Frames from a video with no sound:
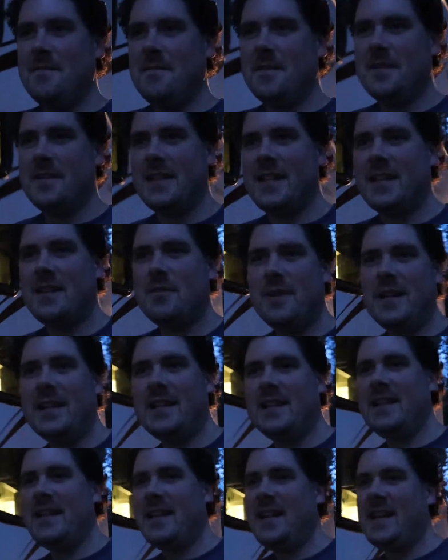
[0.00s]
fairly
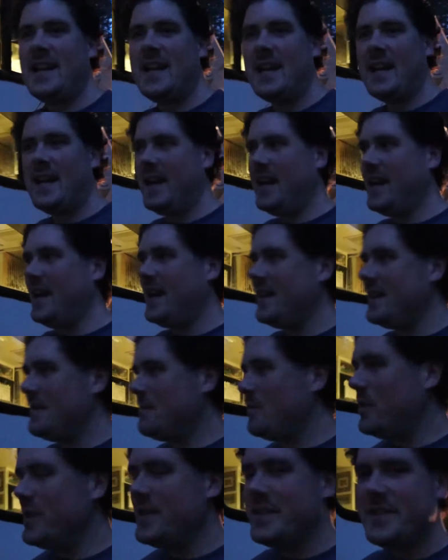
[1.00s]
quickly, and the
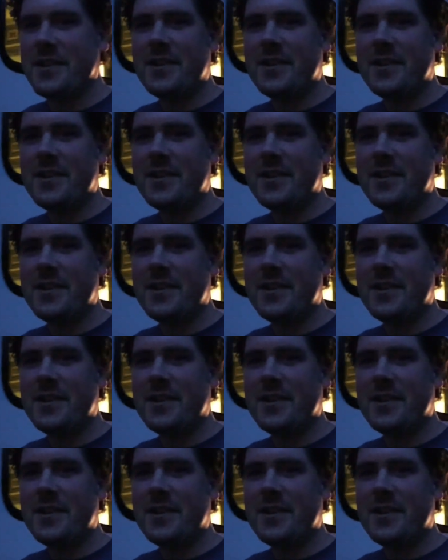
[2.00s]
boys